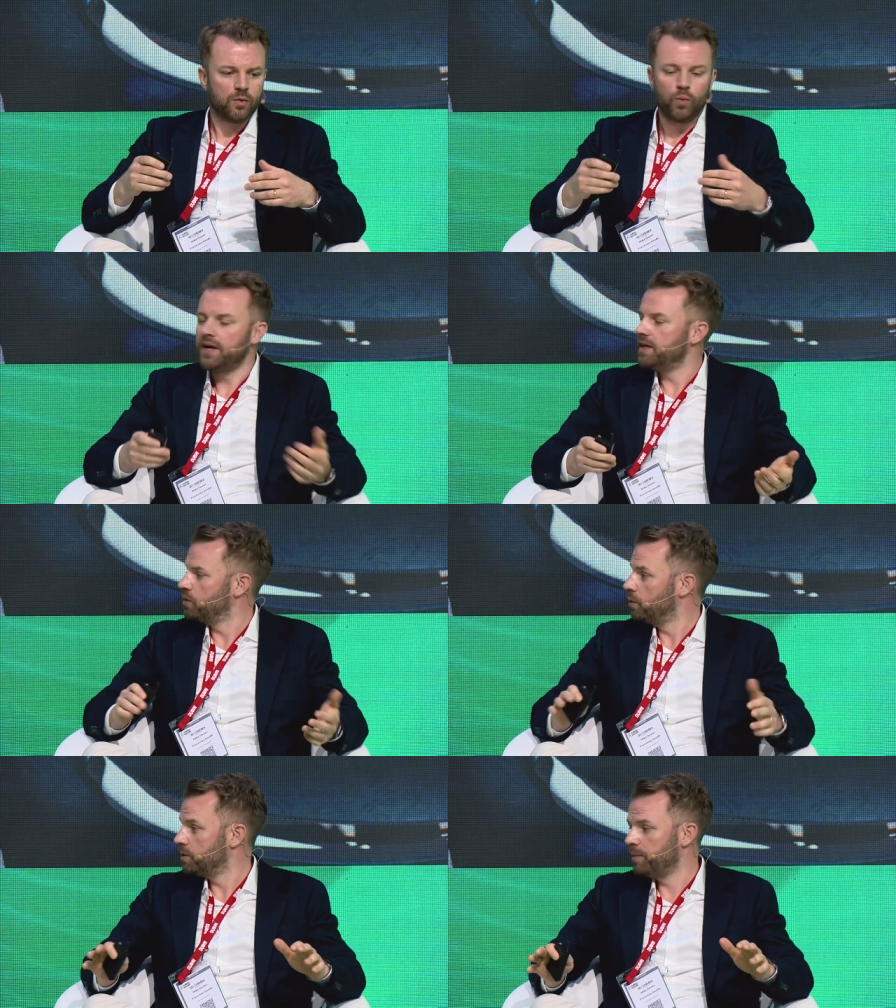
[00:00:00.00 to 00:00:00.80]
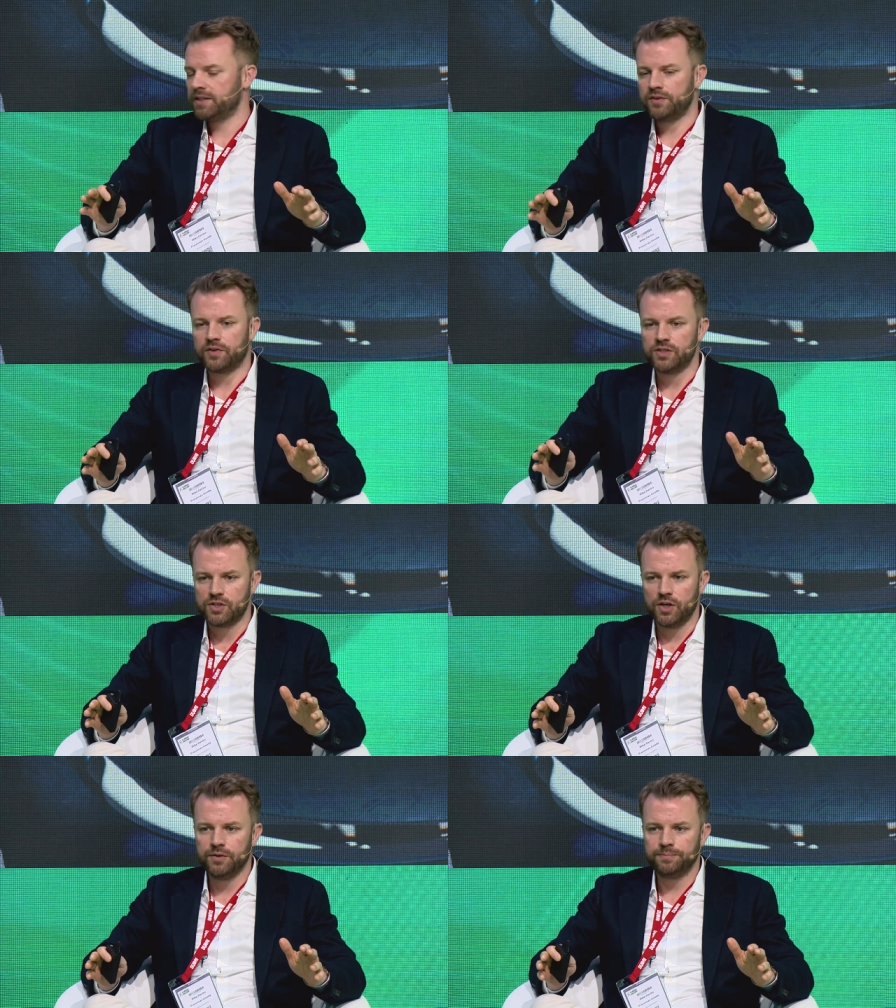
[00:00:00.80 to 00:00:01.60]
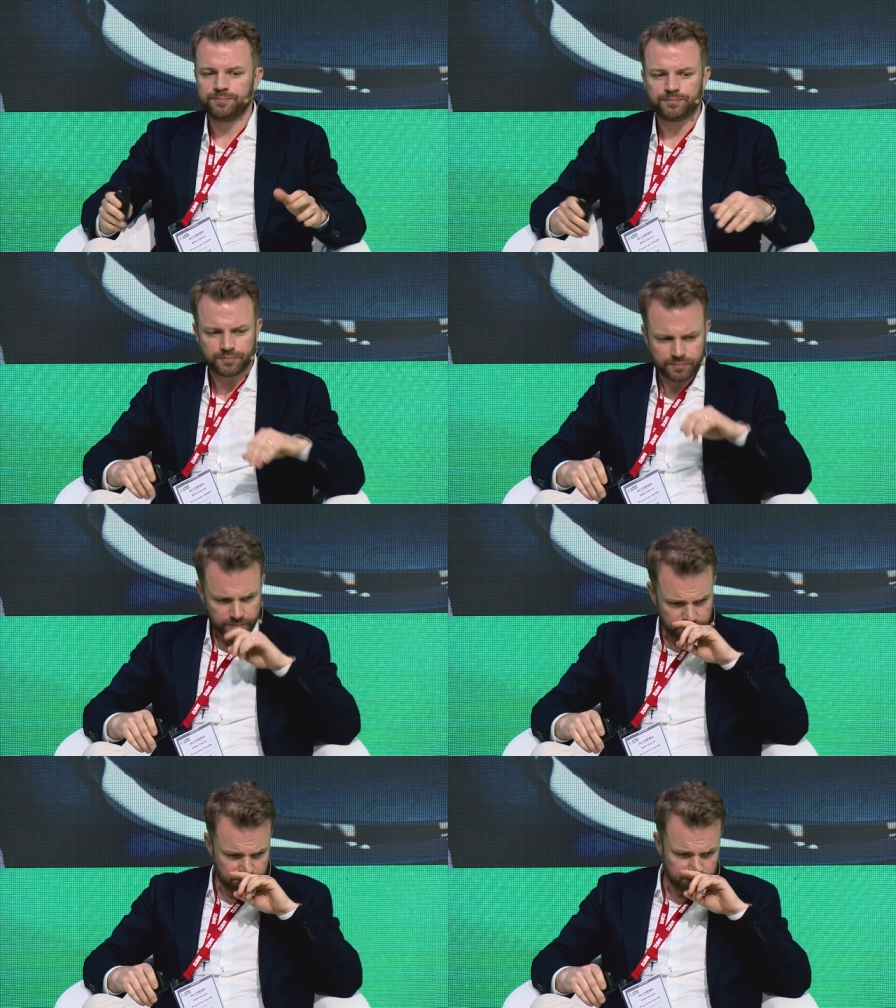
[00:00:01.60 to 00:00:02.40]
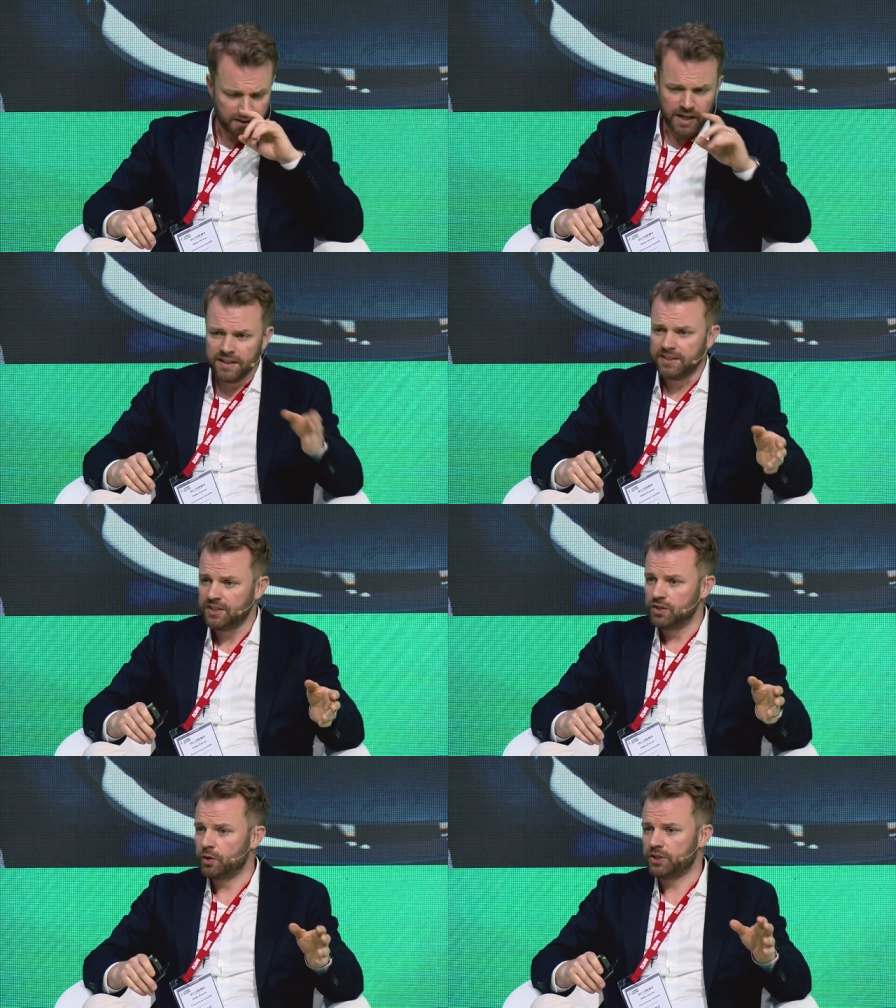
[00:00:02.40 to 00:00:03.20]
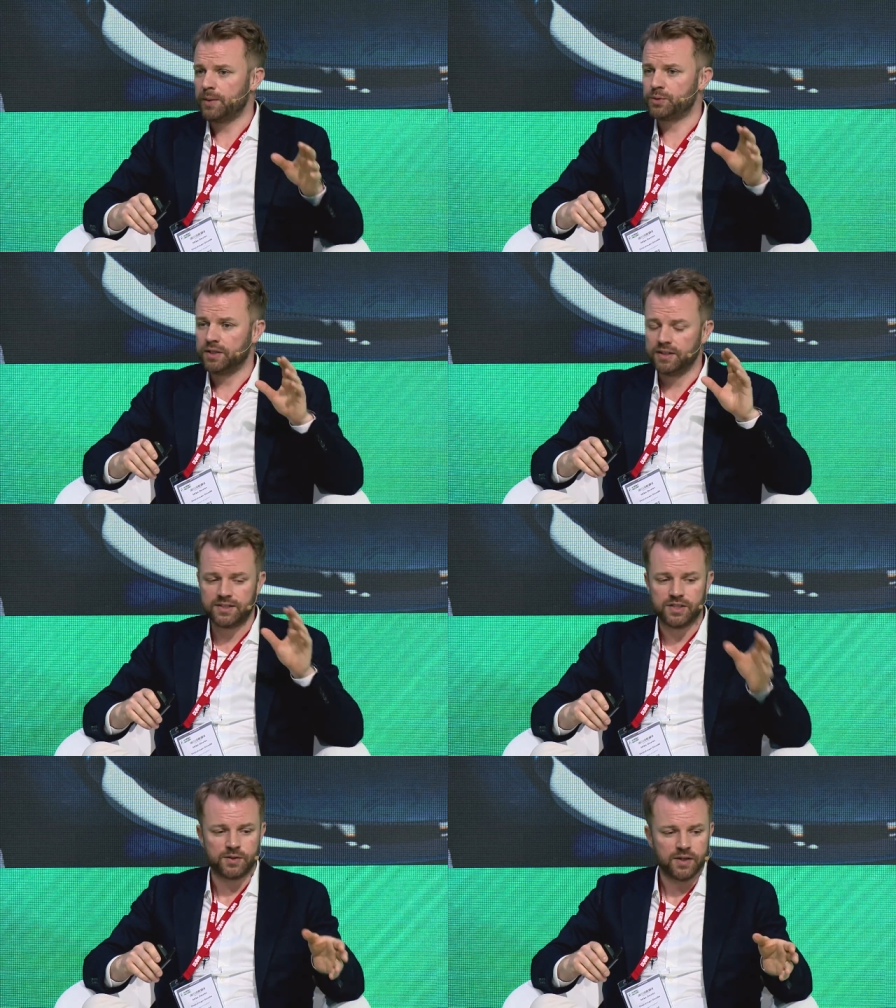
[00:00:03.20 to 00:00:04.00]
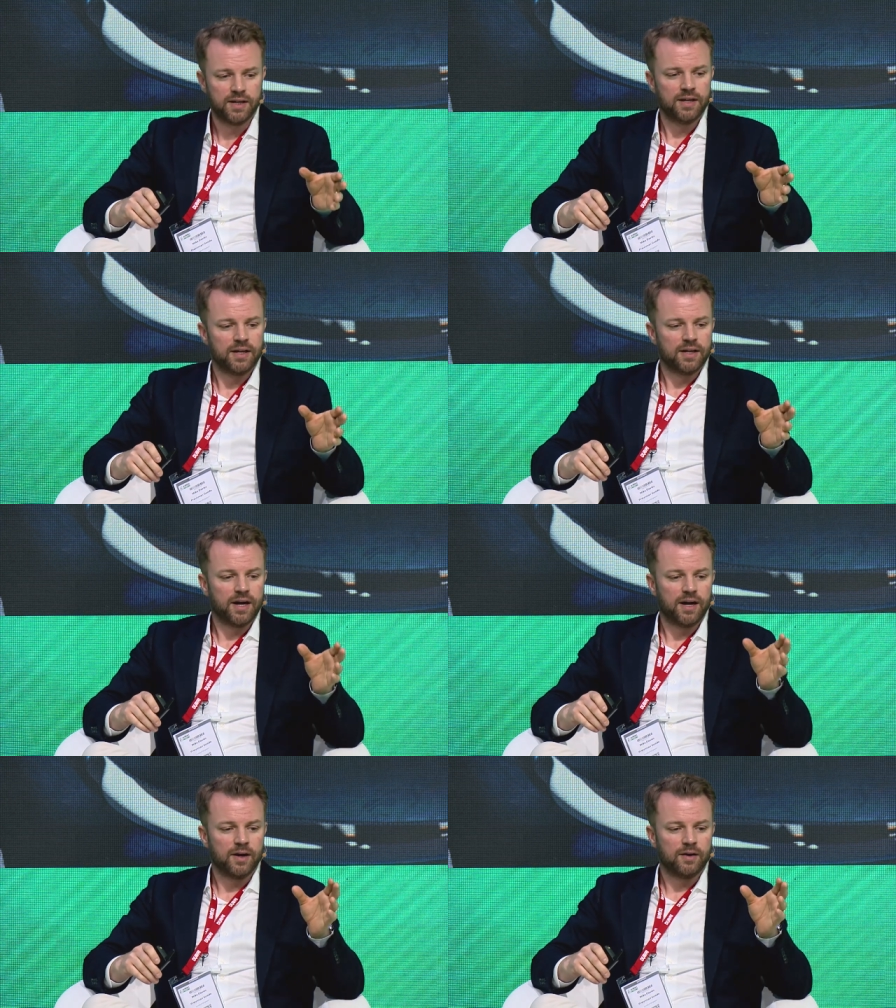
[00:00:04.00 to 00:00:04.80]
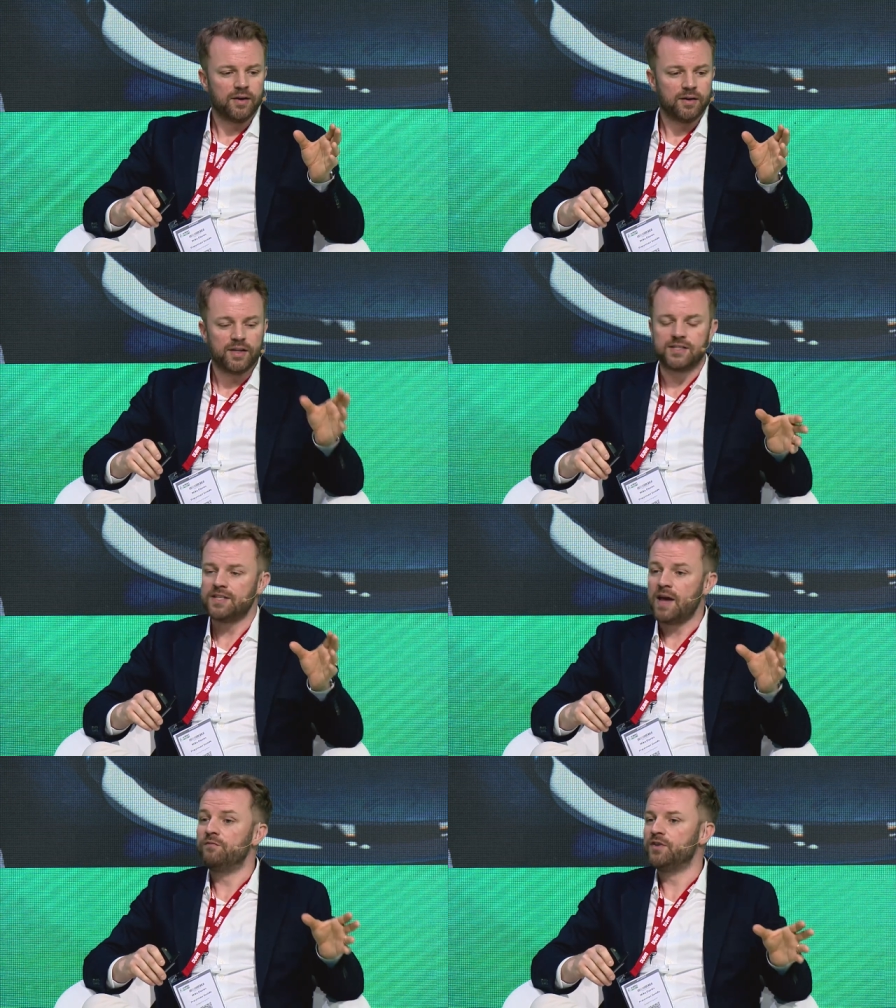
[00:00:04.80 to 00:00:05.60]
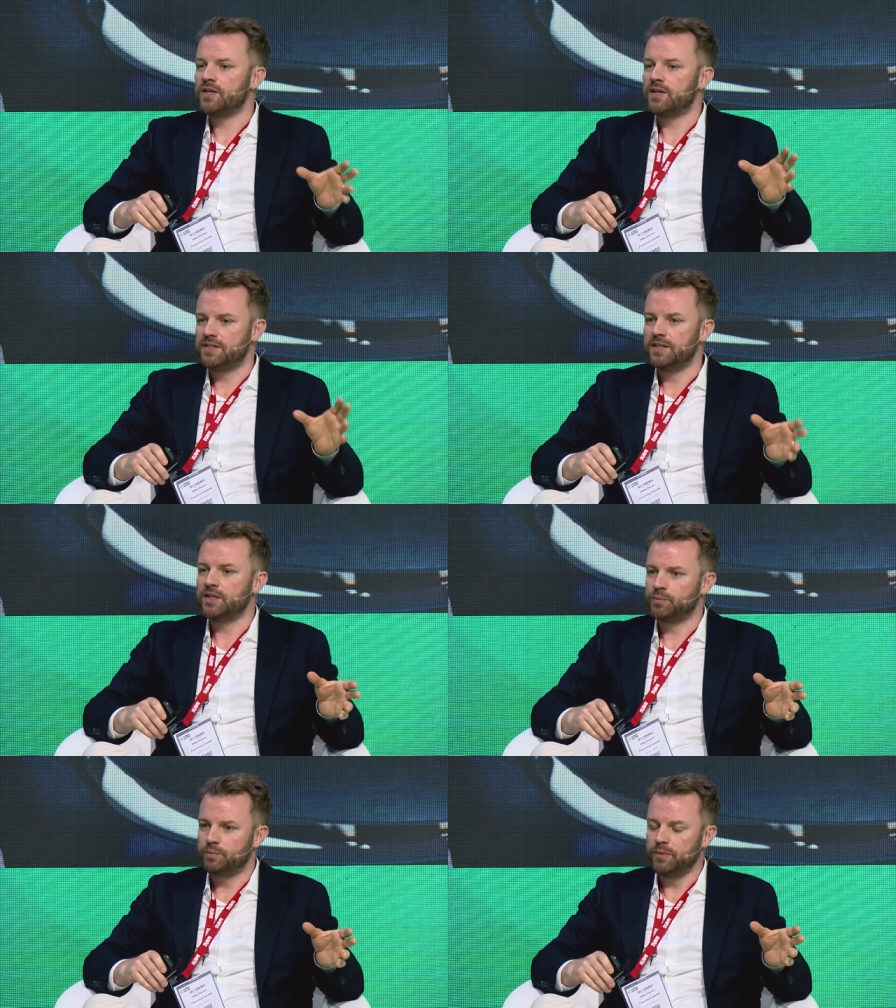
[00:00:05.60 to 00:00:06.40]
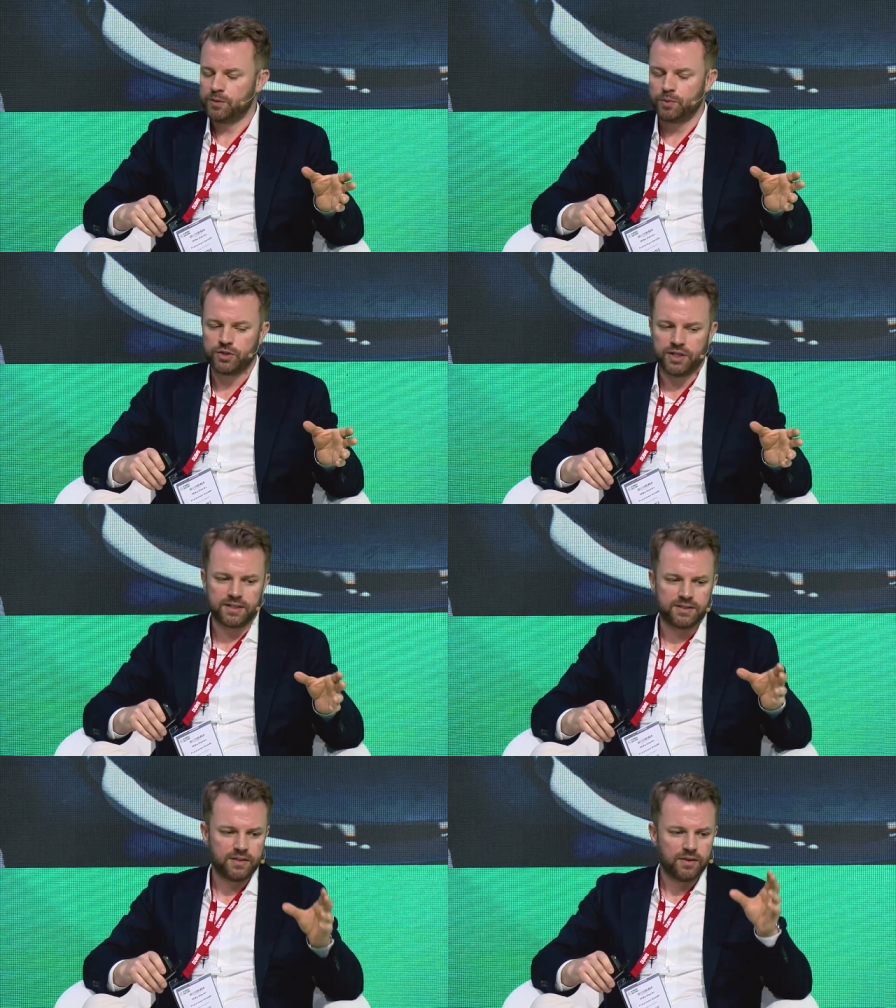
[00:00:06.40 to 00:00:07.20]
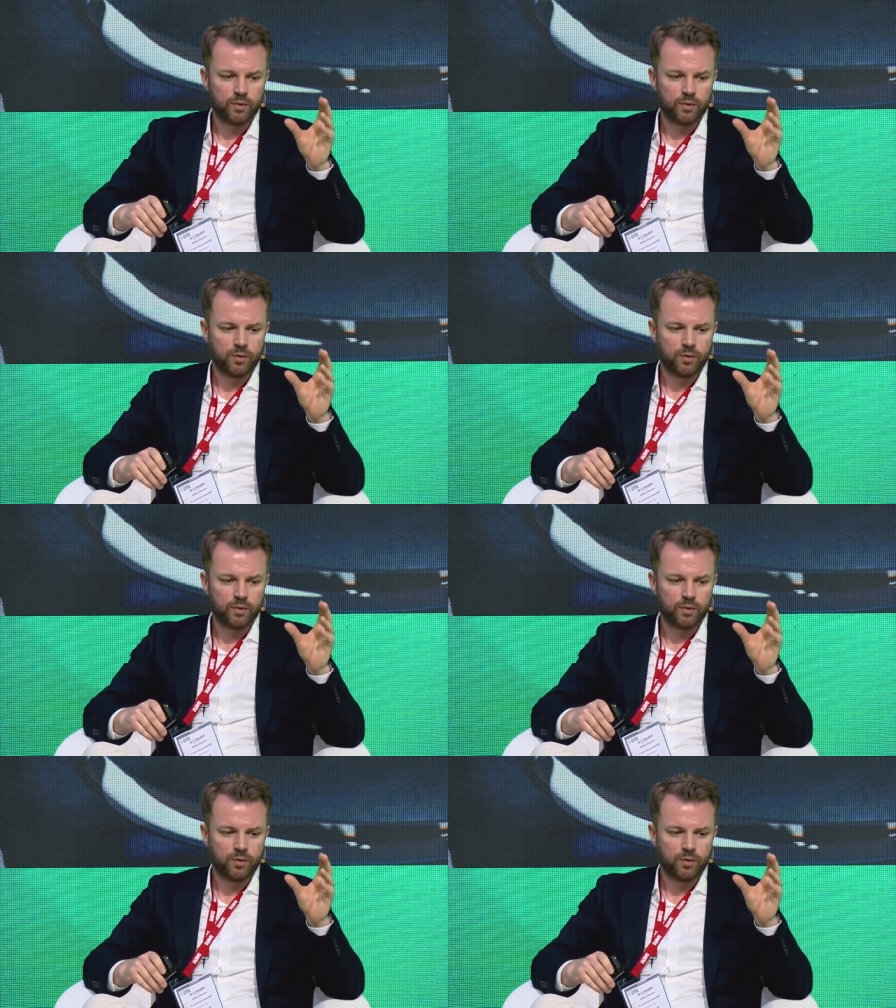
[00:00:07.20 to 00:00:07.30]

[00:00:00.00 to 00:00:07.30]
weight is always a massive concern. And this is no exception. This is Uh, this is emphasised in this, this project.